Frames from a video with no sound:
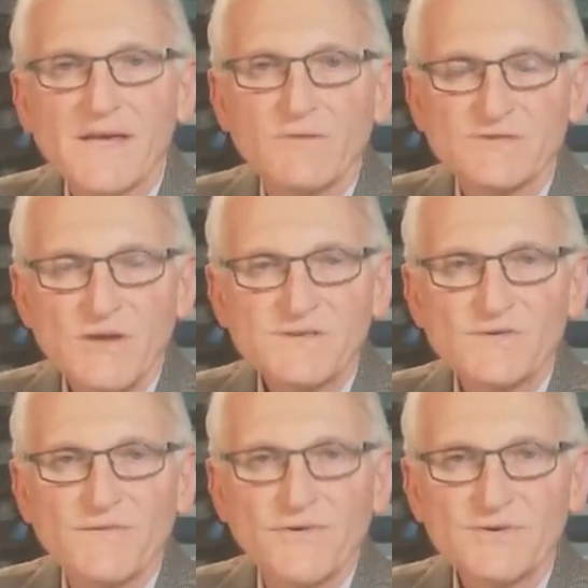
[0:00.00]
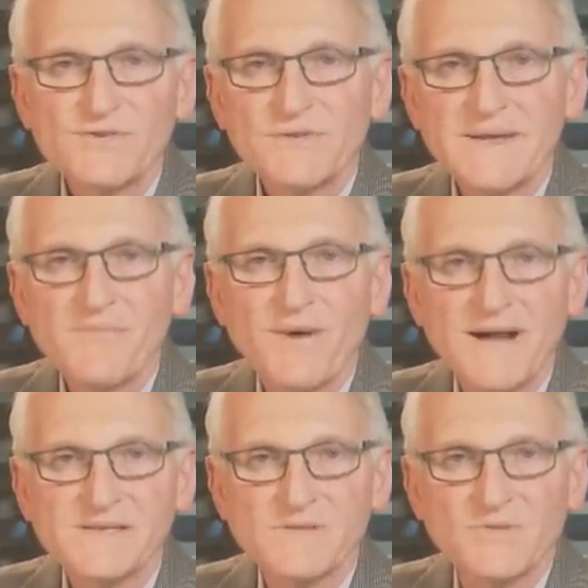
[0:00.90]
It was also virtually
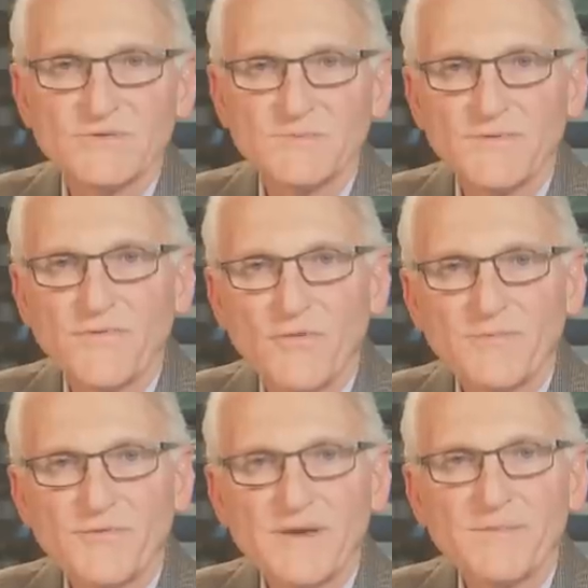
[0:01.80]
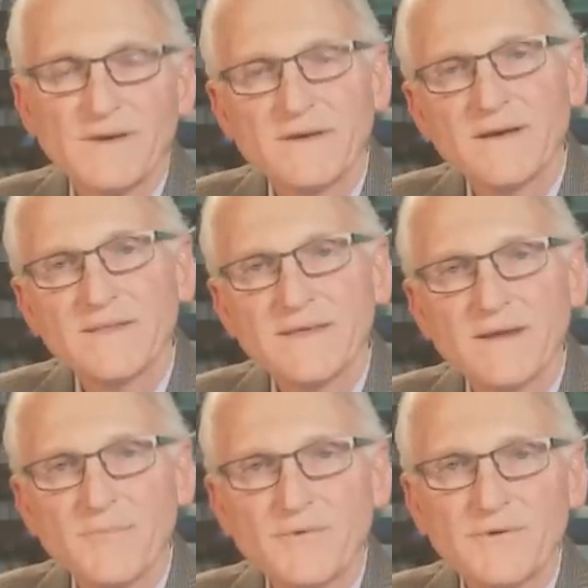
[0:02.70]
impossible to perform treatment on
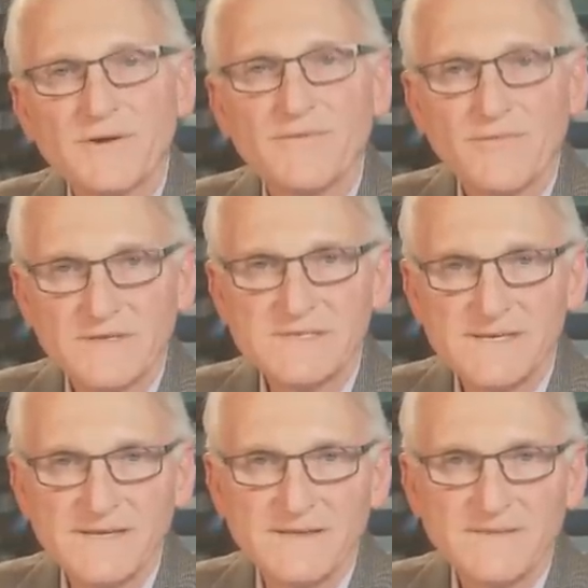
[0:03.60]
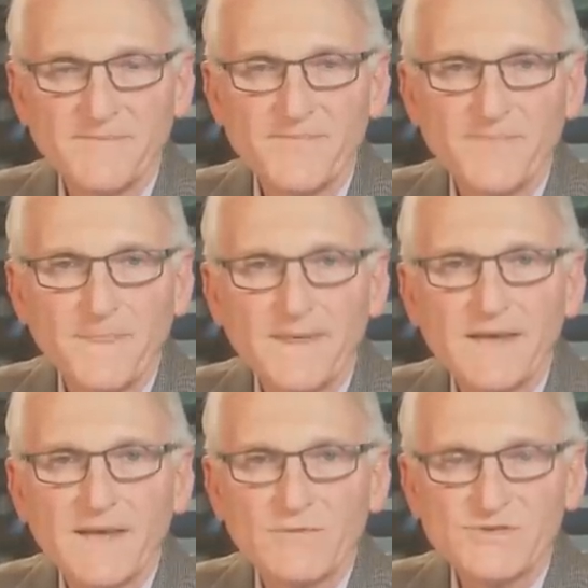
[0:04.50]
the upper front teeth.
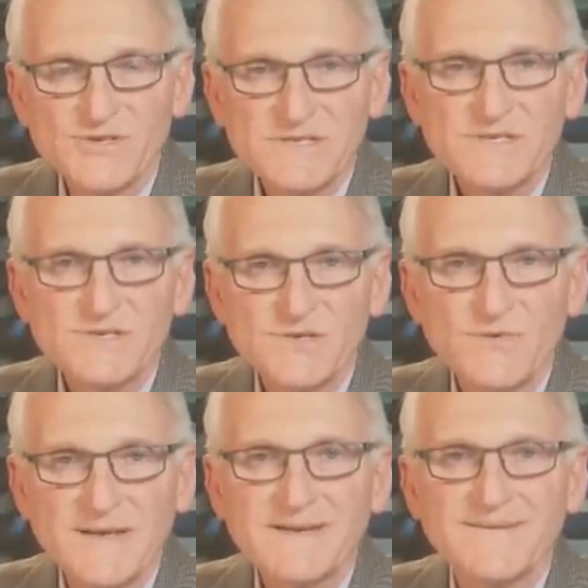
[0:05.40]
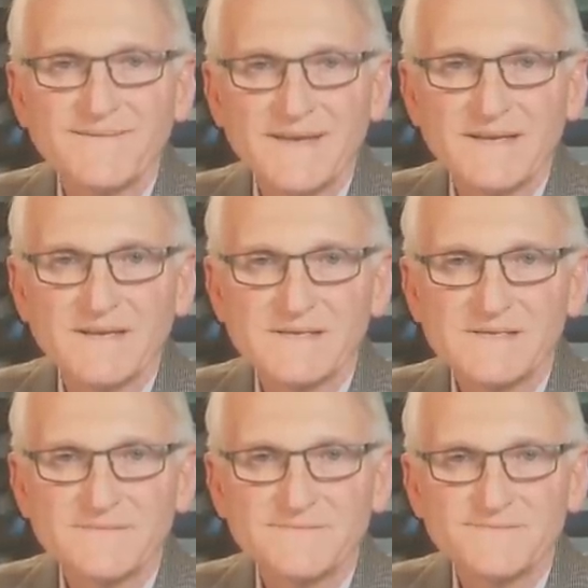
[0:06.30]
It was just too inconvenient.